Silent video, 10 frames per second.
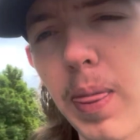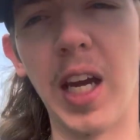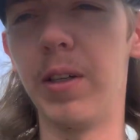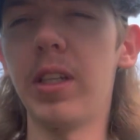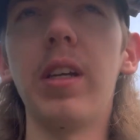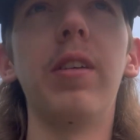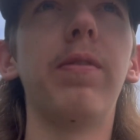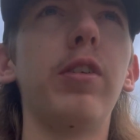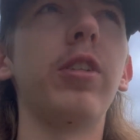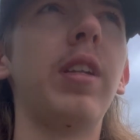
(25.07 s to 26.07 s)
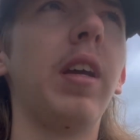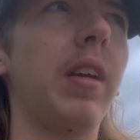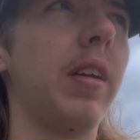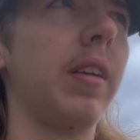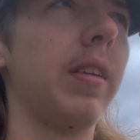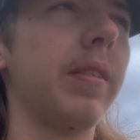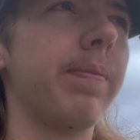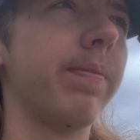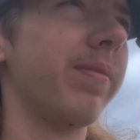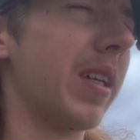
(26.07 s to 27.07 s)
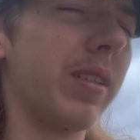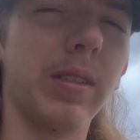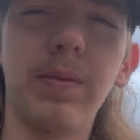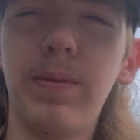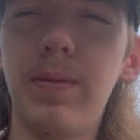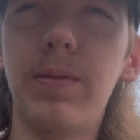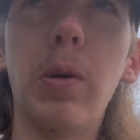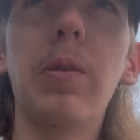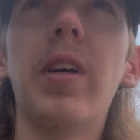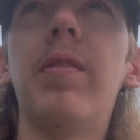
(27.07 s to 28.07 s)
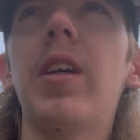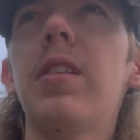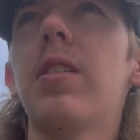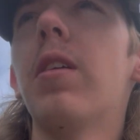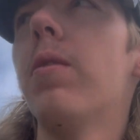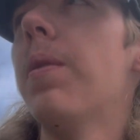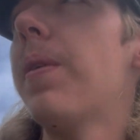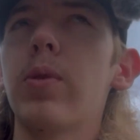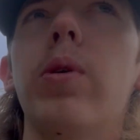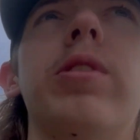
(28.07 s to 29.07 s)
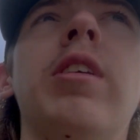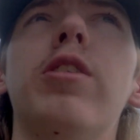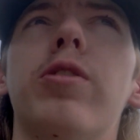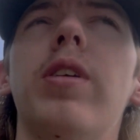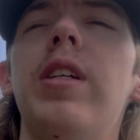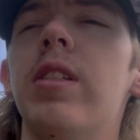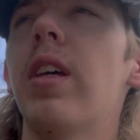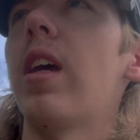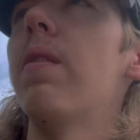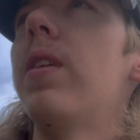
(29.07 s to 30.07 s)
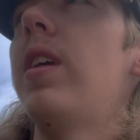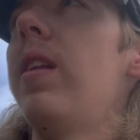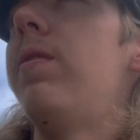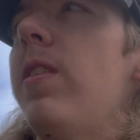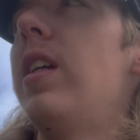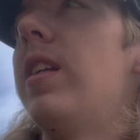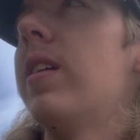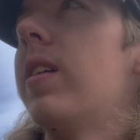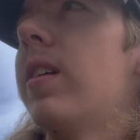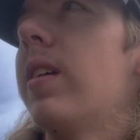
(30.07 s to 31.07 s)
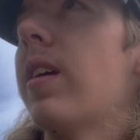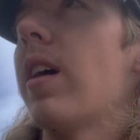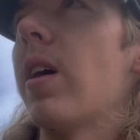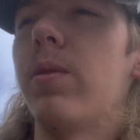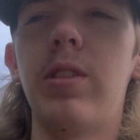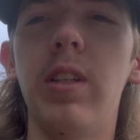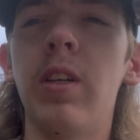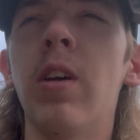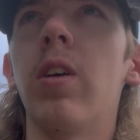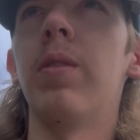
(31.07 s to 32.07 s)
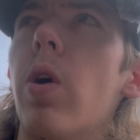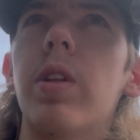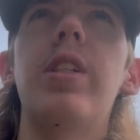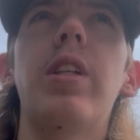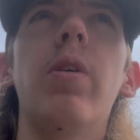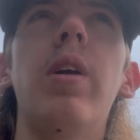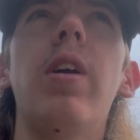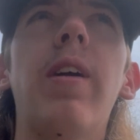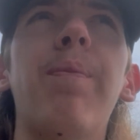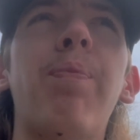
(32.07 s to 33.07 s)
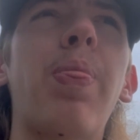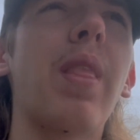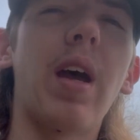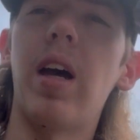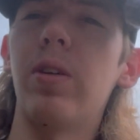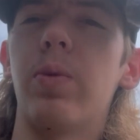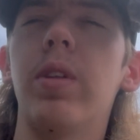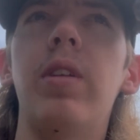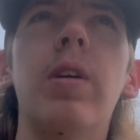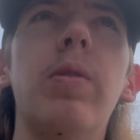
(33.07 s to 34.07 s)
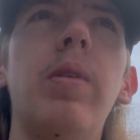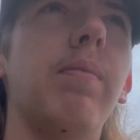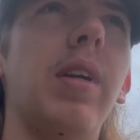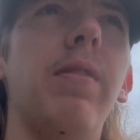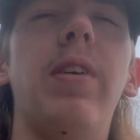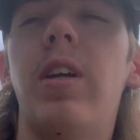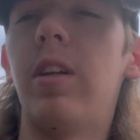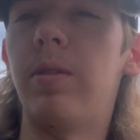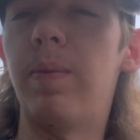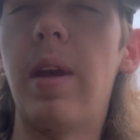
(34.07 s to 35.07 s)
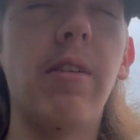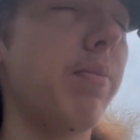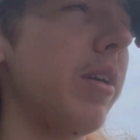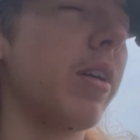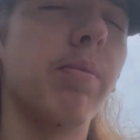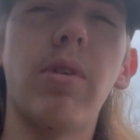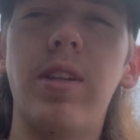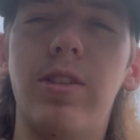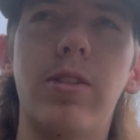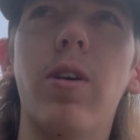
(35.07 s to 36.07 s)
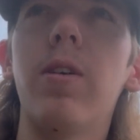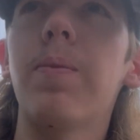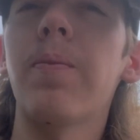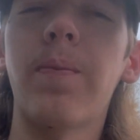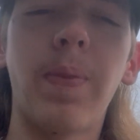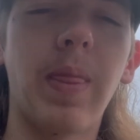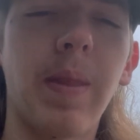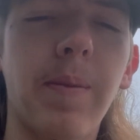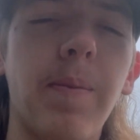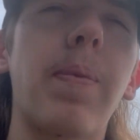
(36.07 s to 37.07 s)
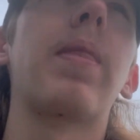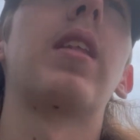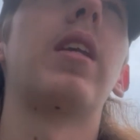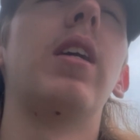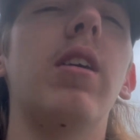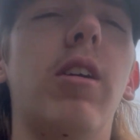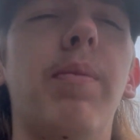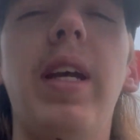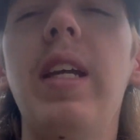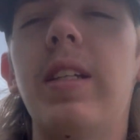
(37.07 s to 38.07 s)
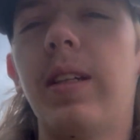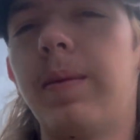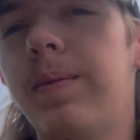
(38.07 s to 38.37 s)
I was out here fishing, I don't know, 4 or 5 days ago, cruising these trees, and like every 10 feet, I would see a gar. Are they still here? I don't really know, but I figured it'd be a good place to start. Our bait,